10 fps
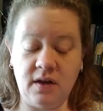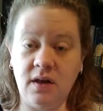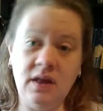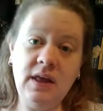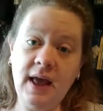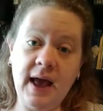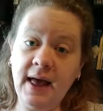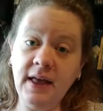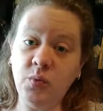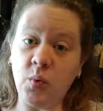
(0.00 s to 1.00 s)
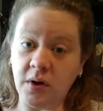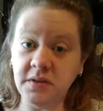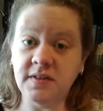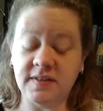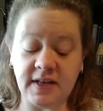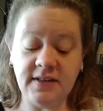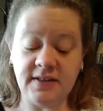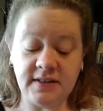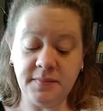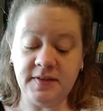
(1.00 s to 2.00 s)
He had once said to
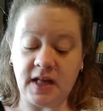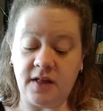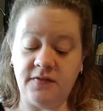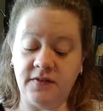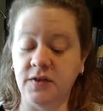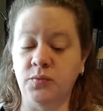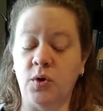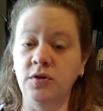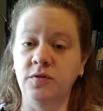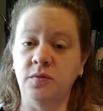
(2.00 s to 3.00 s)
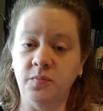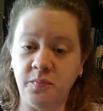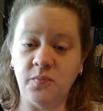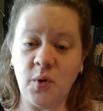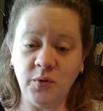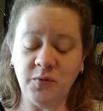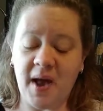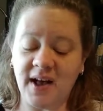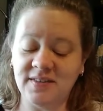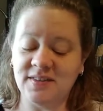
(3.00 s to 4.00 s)
himself as he rode
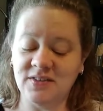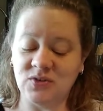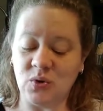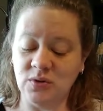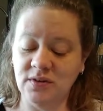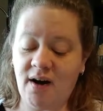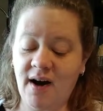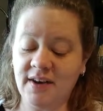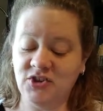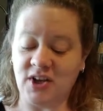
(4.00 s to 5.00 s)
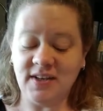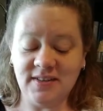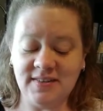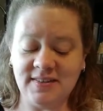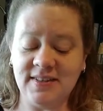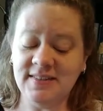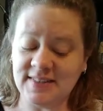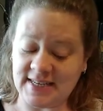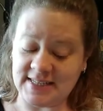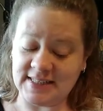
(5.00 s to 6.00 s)
past this old cottage on his
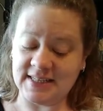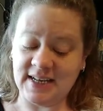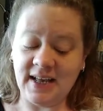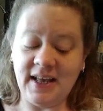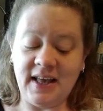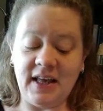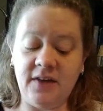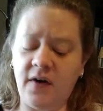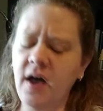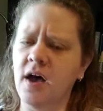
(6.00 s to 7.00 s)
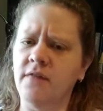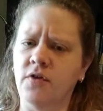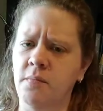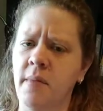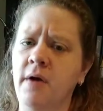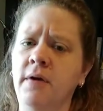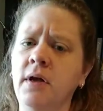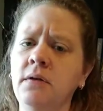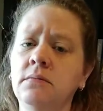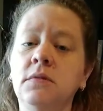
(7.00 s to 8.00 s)
estate, "If I ever
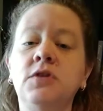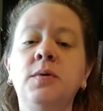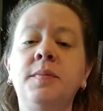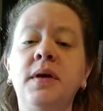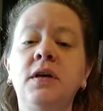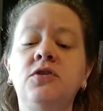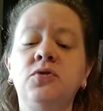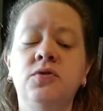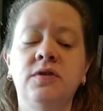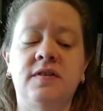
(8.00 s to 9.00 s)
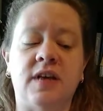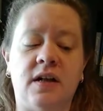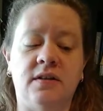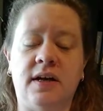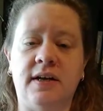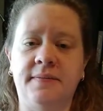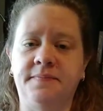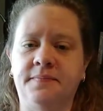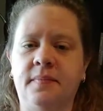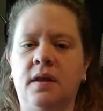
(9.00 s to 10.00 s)
marry, it will be to Griselda."
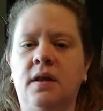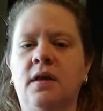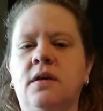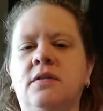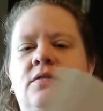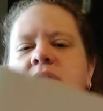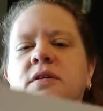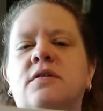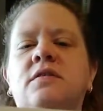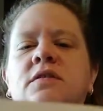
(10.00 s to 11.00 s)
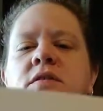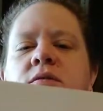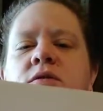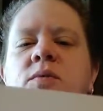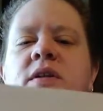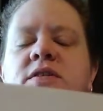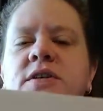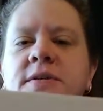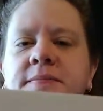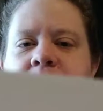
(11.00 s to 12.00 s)
So here's Lord
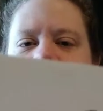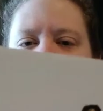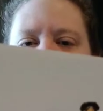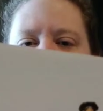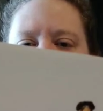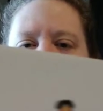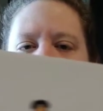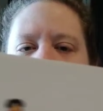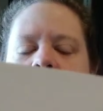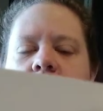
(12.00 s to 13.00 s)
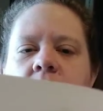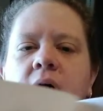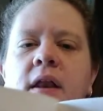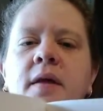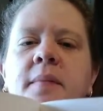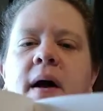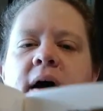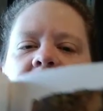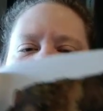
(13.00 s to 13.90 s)
Walter riding past